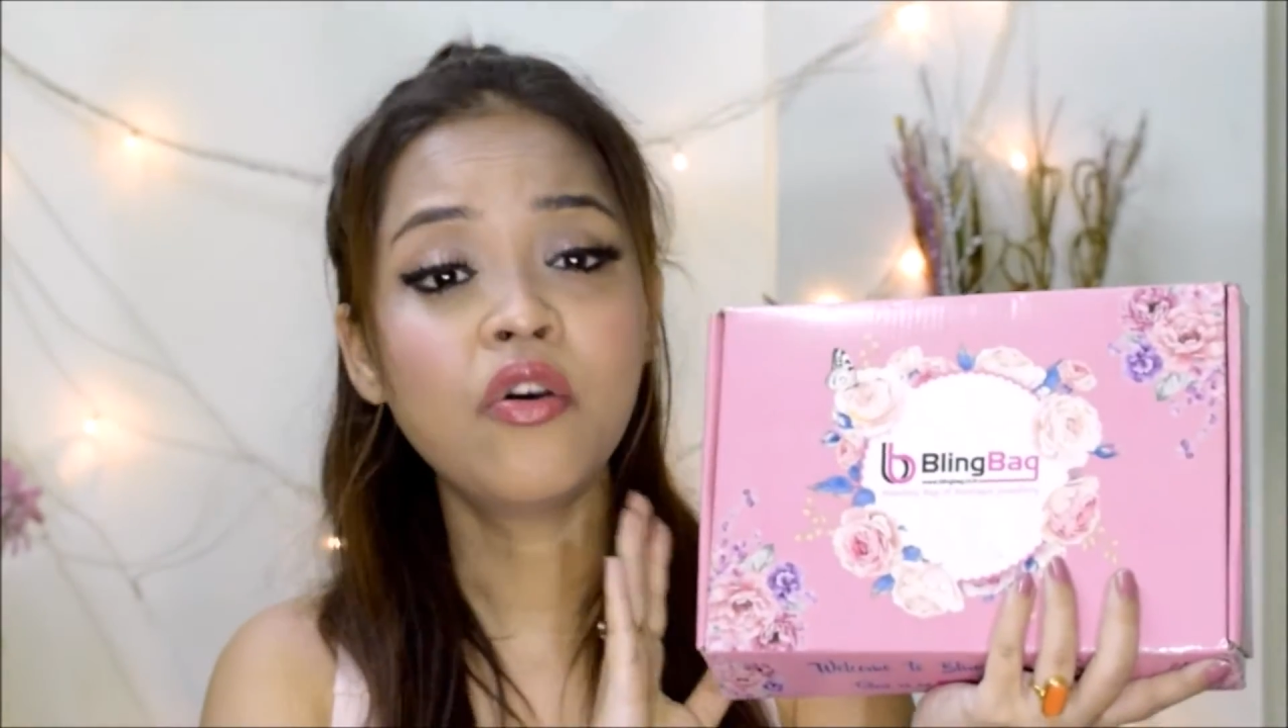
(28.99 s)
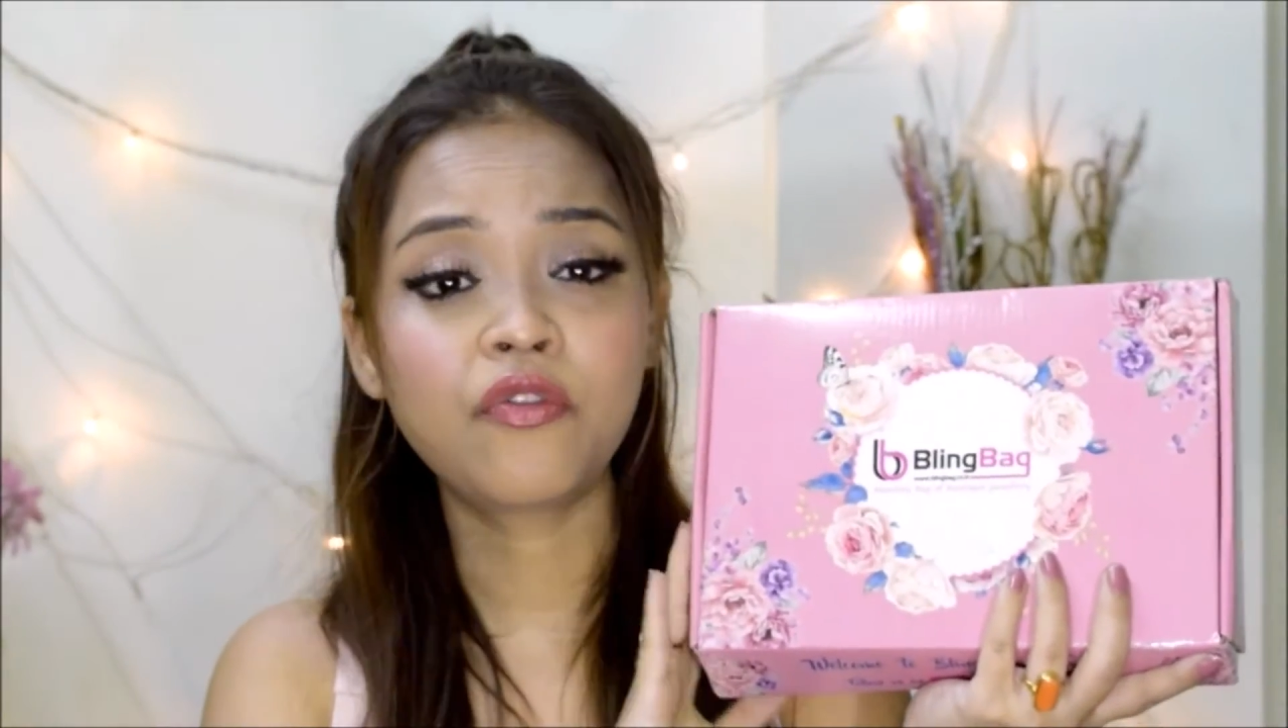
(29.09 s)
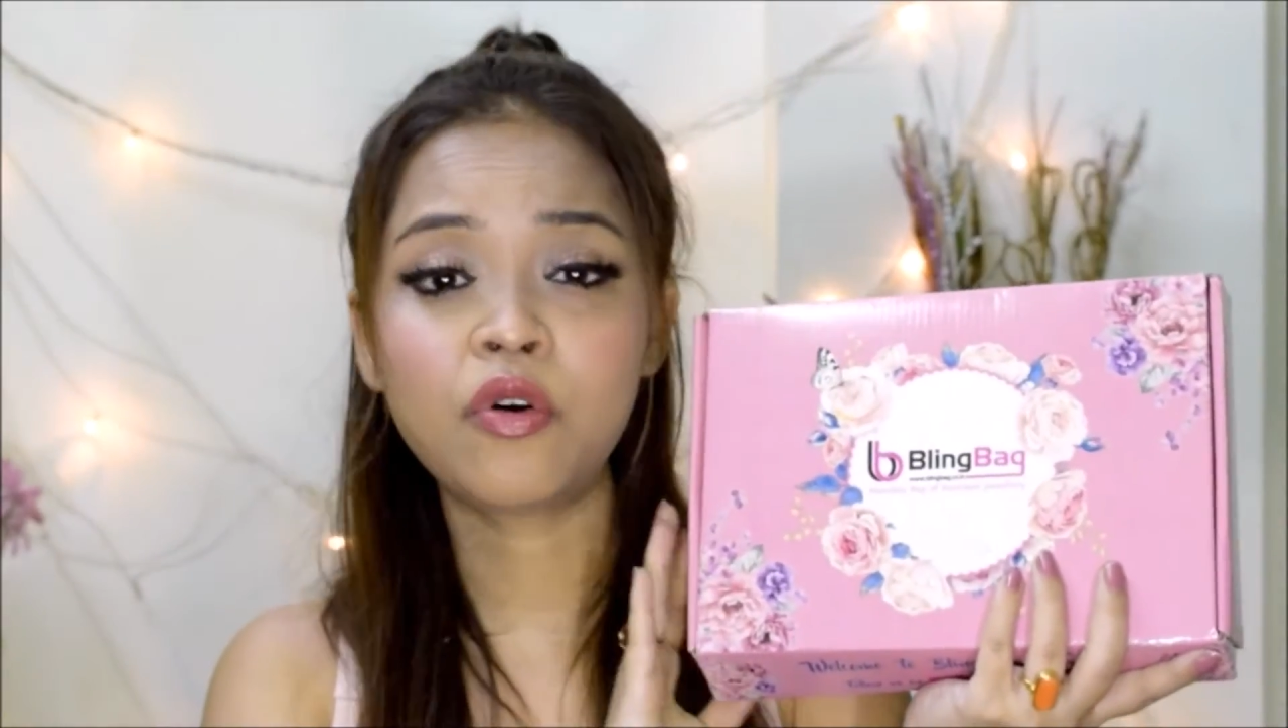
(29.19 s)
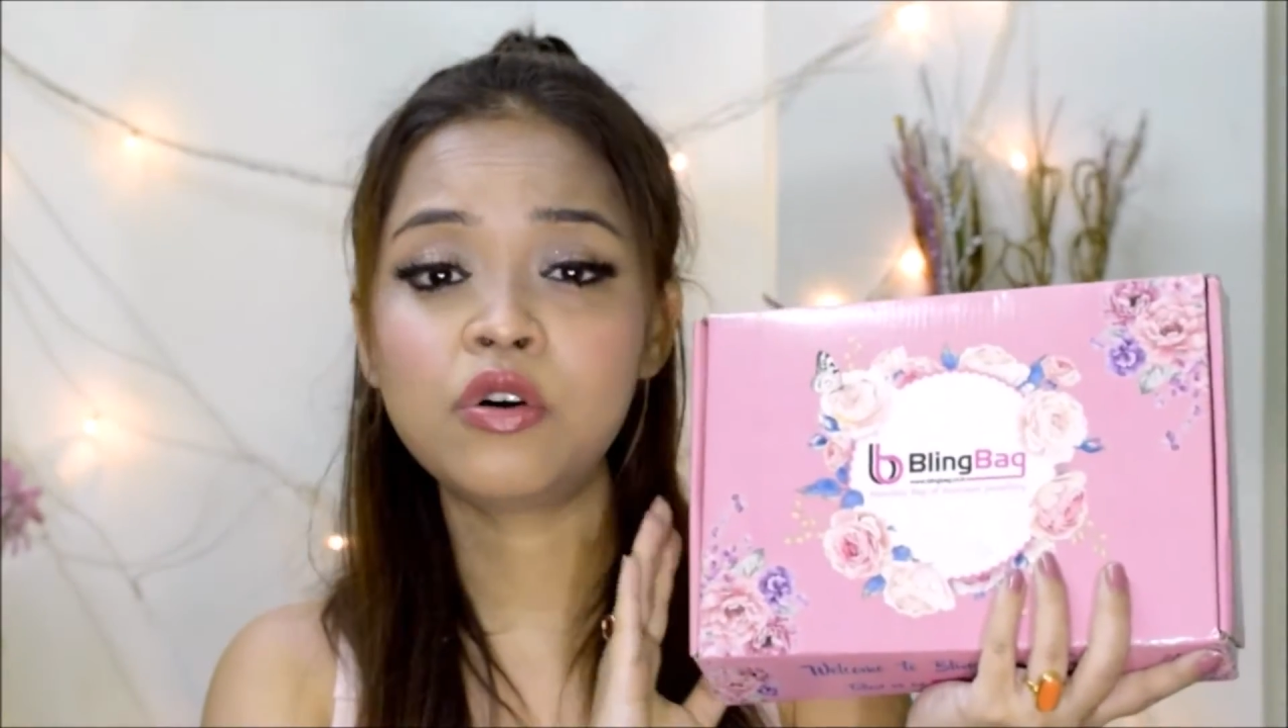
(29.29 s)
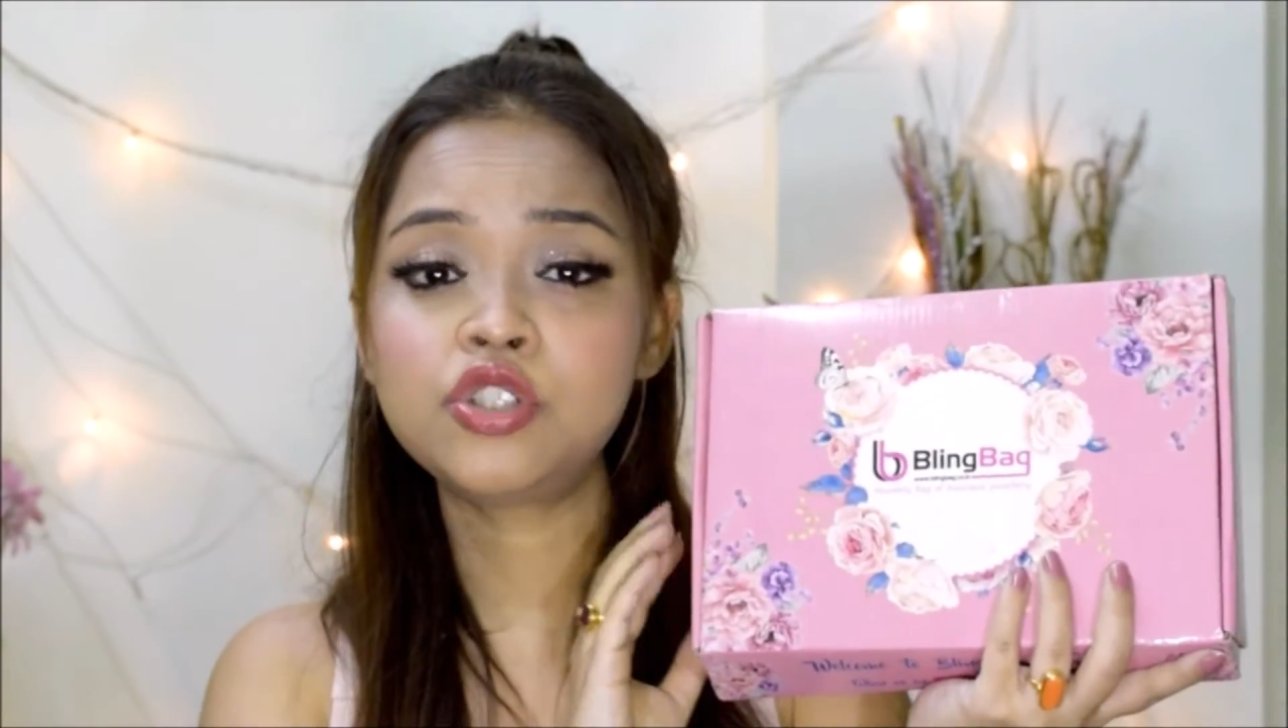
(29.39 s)

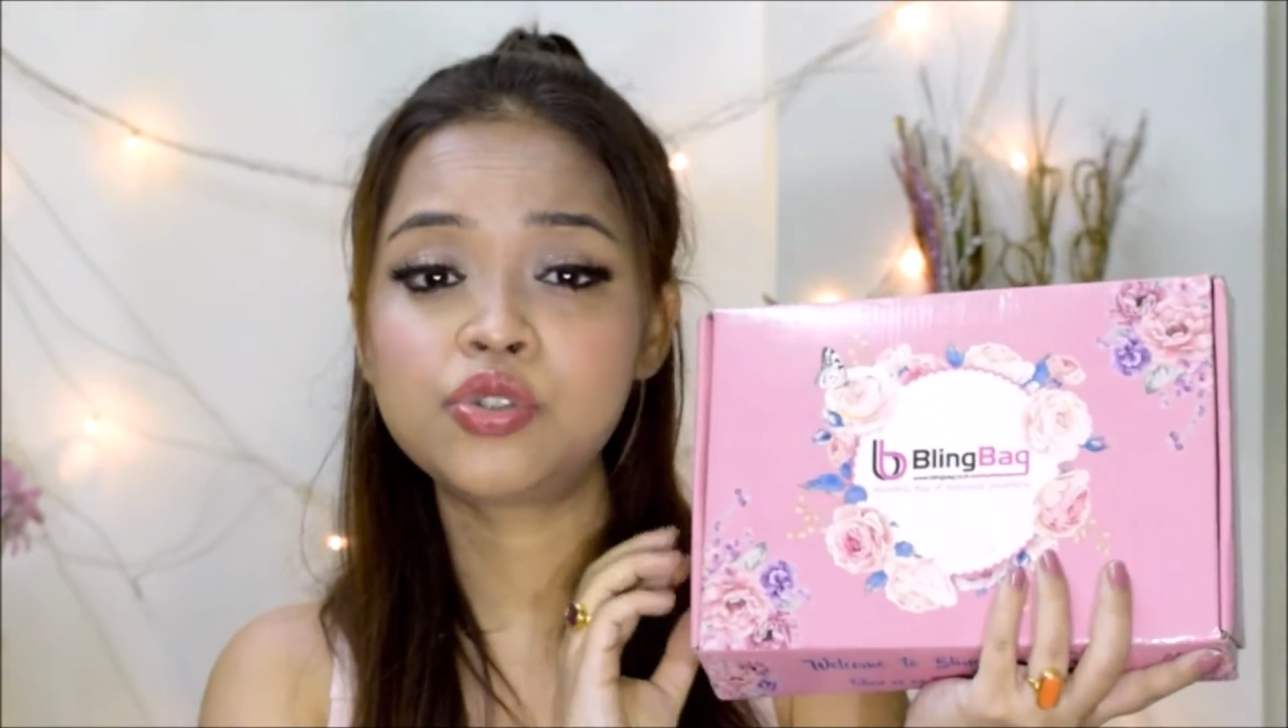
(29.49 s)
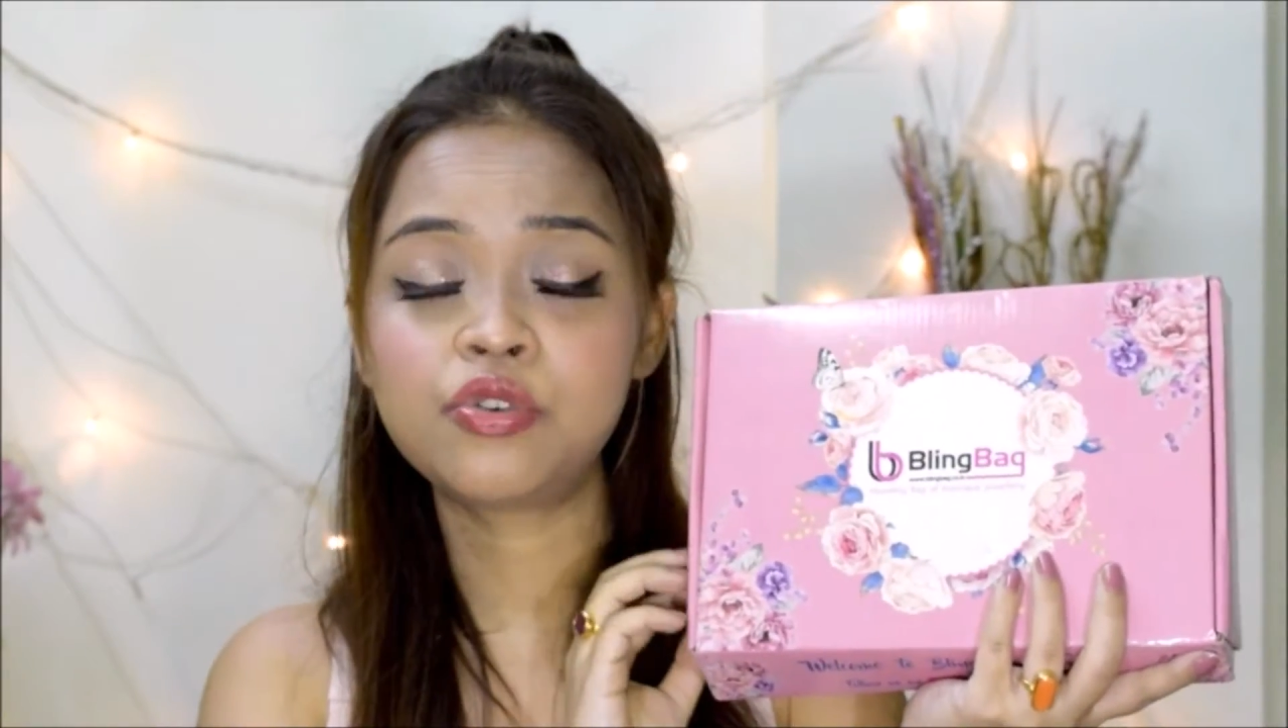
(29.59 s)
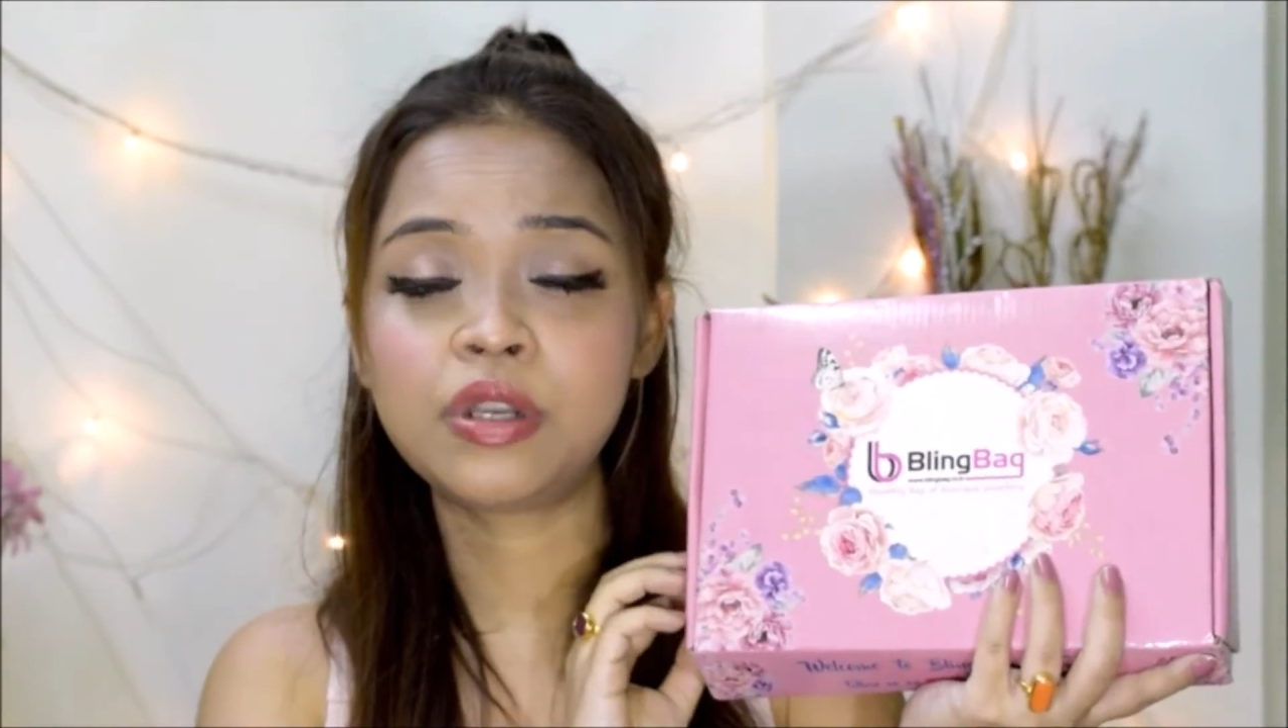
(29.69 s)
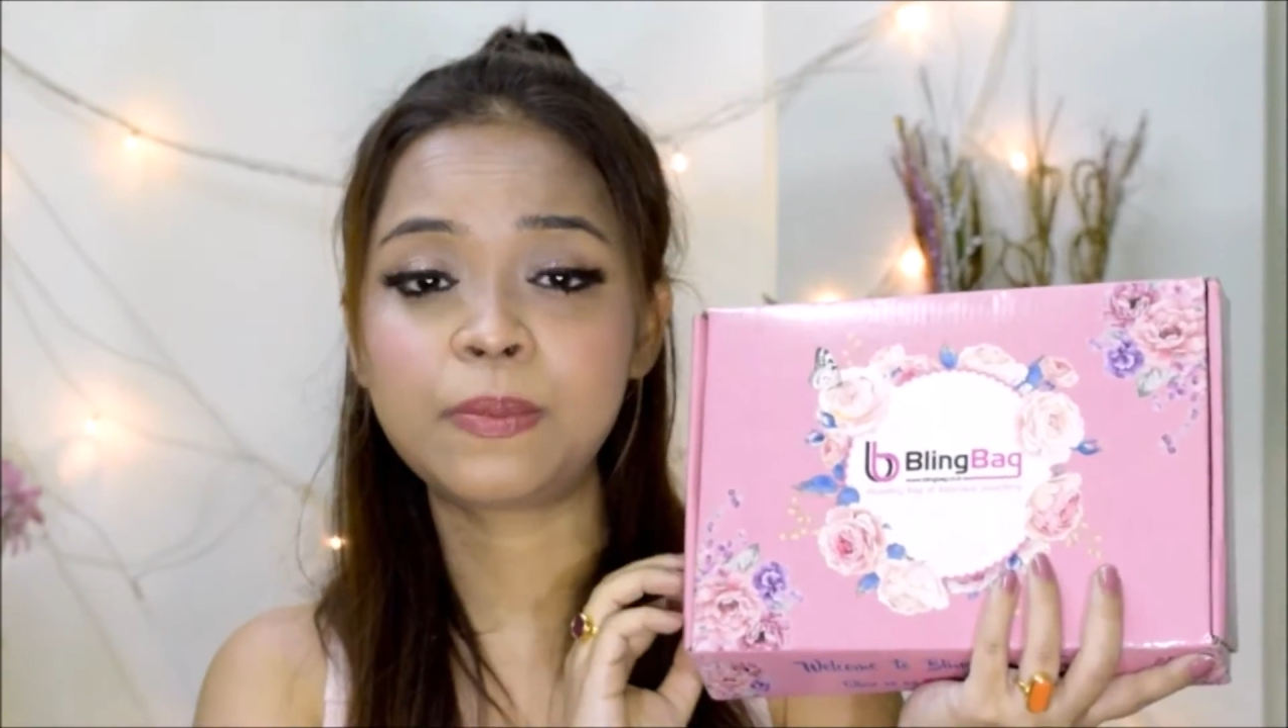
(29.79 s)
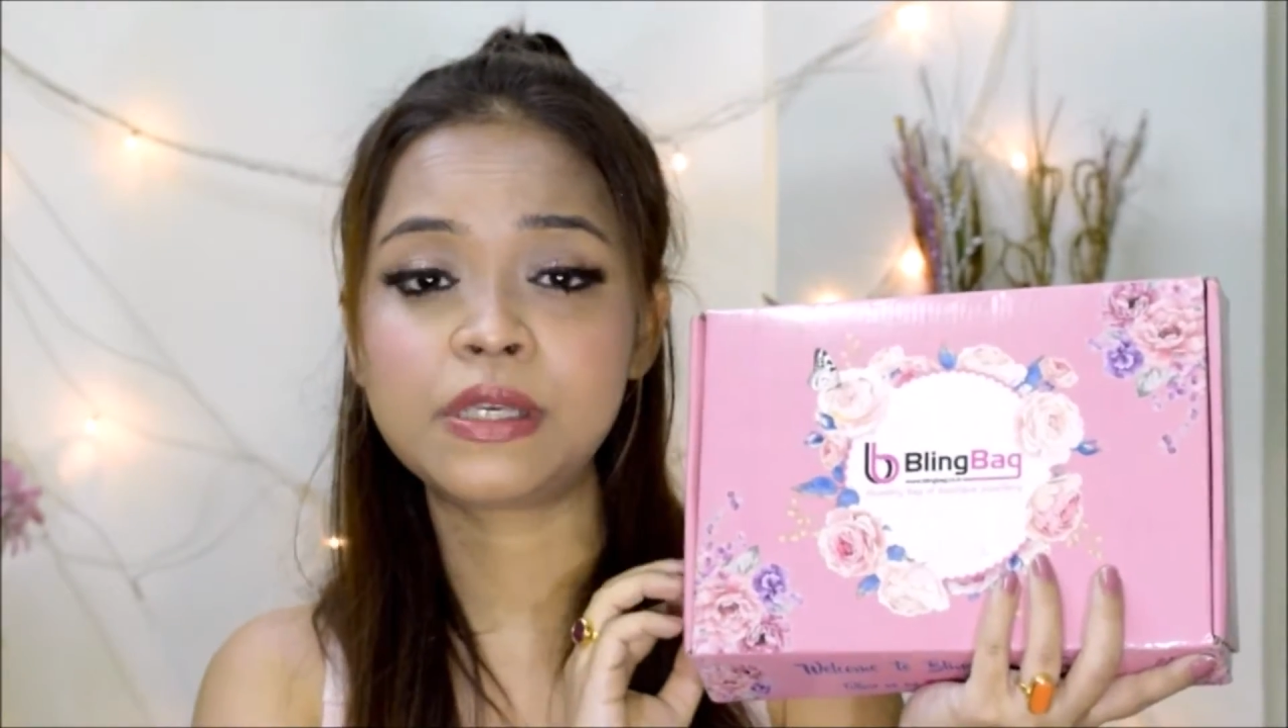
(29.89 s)
4 jewelry